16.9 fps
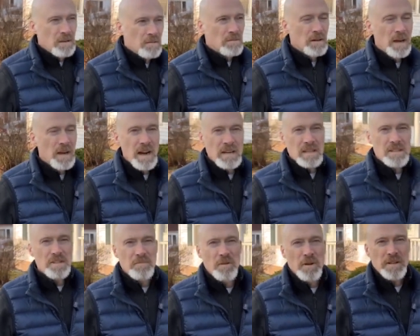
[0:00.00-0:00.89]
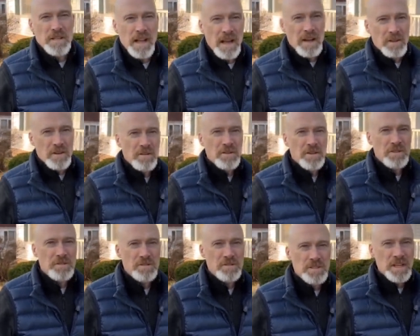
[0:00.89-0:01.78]
regardless of what town you're
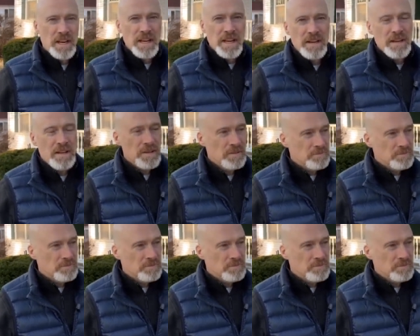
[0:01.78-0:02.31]
interested in,